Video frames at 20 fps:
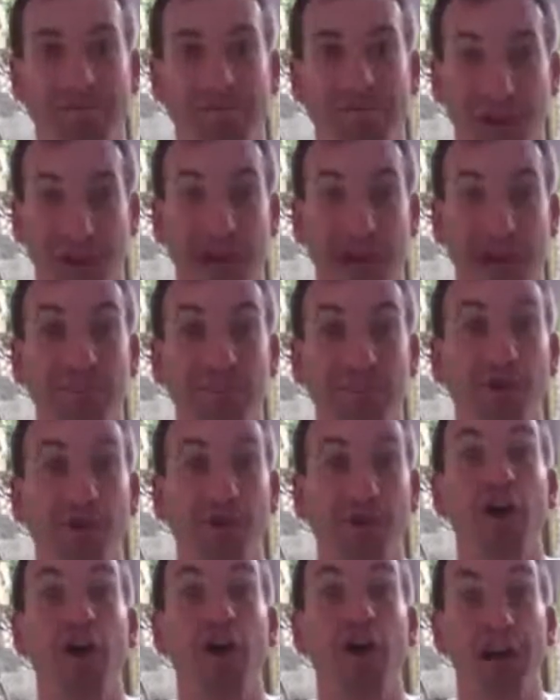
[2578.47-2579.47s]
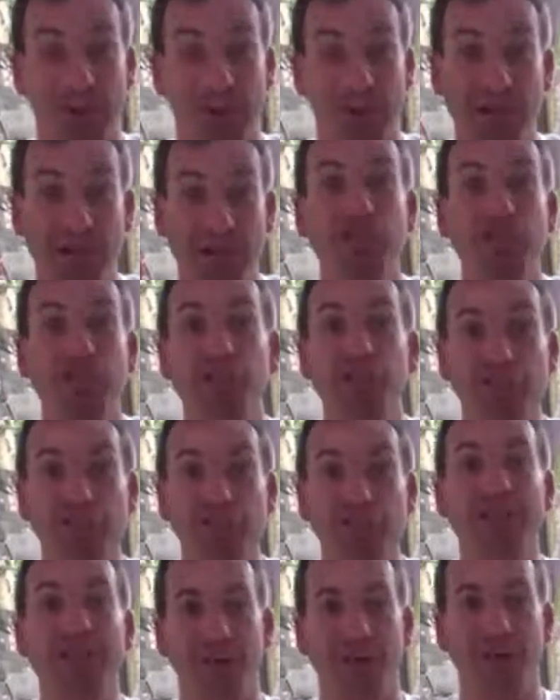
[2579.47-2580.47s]
Okay, so when you
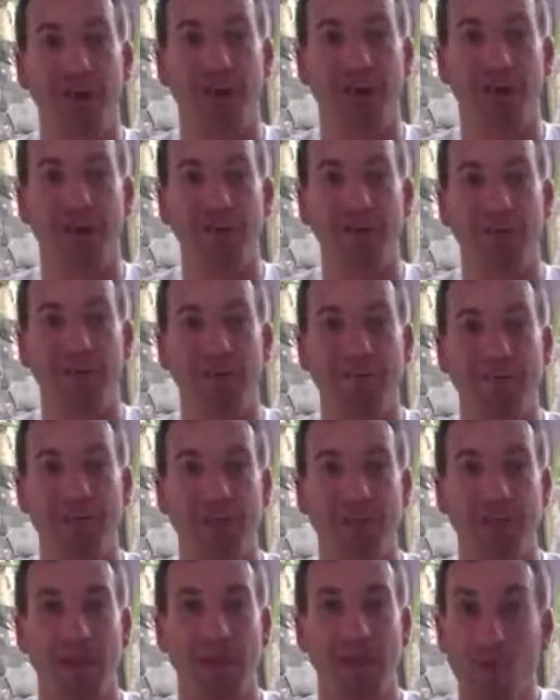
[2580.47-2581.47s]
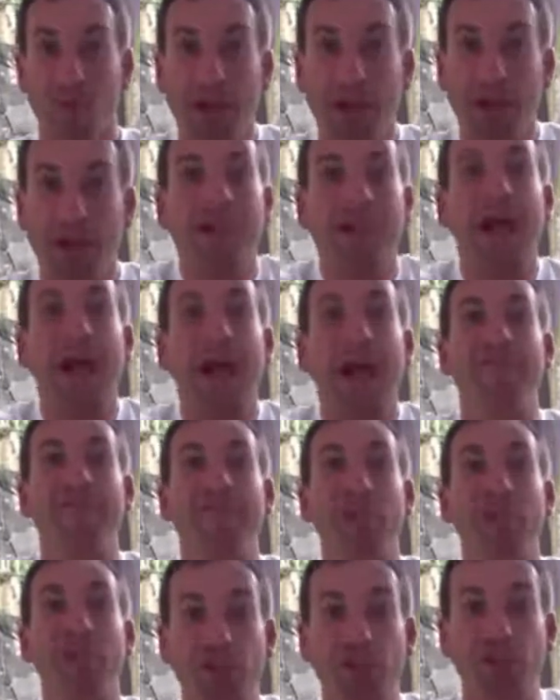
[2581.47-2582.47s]
get involved, we already have a
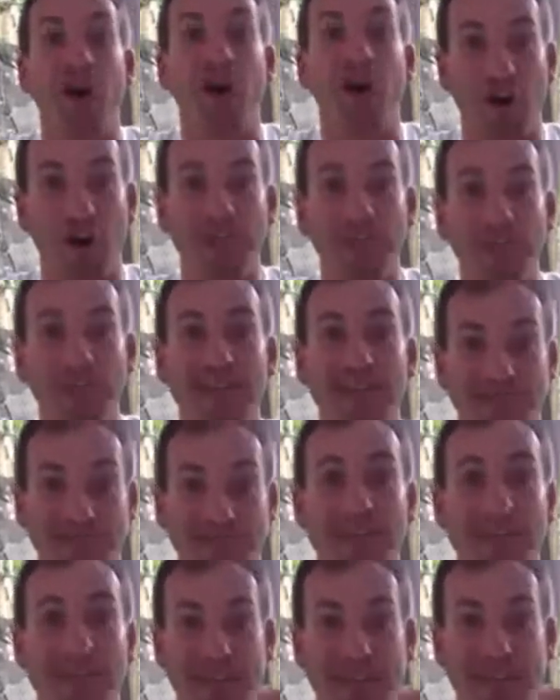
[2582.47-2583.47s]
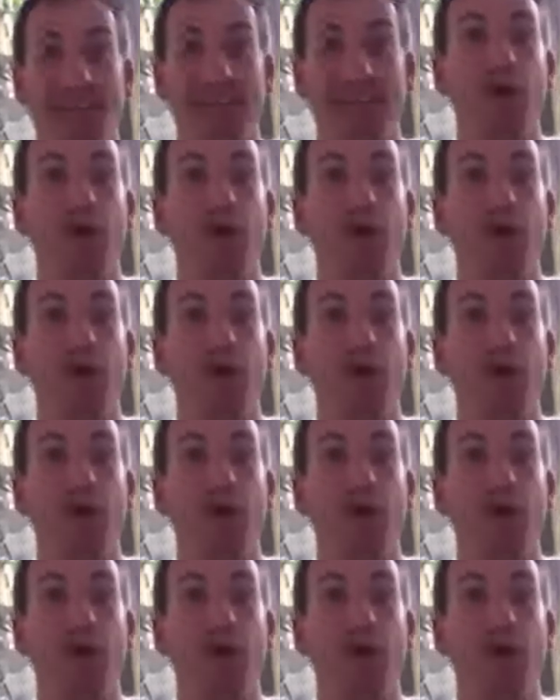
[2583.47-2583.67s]
little army here that's going to